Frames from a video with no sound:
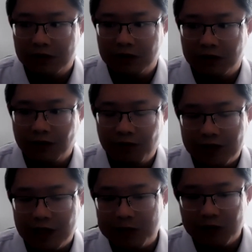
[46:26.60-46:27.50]
different
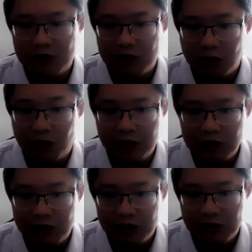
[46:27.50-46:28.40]
types of
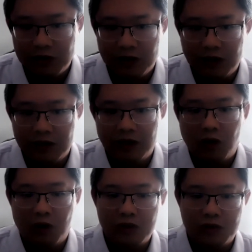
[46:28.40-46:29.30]
storage, and then
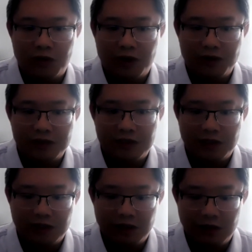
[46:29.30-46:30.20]
also
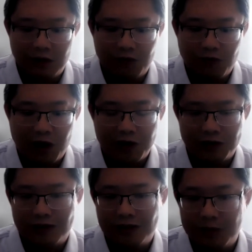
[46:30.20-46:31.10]
understanding if
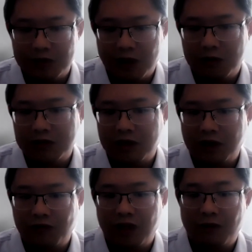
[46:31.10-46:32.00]
other teams
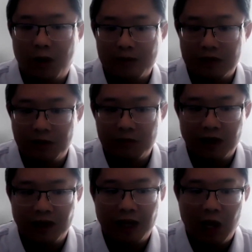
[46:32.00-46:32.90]
outside of DevOps team
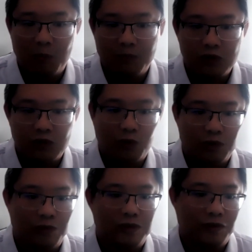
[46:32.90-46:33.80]
can help store
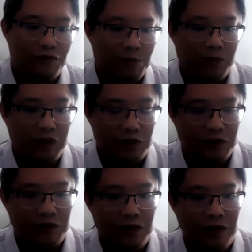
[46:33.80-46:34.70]
those
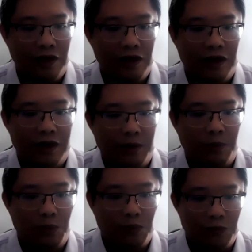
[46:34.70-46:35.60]
information
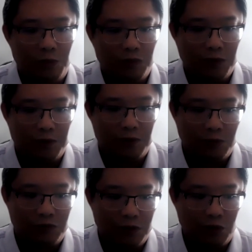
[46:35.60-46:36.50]
with
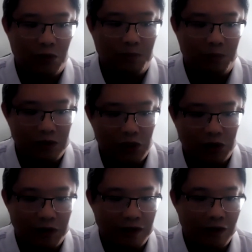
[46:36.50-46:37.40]
a lower budget,
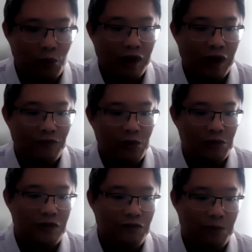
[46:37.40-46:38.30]
right? We have
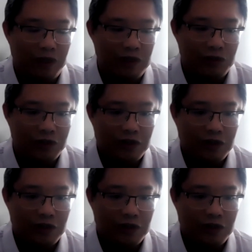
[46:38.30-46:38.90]
those information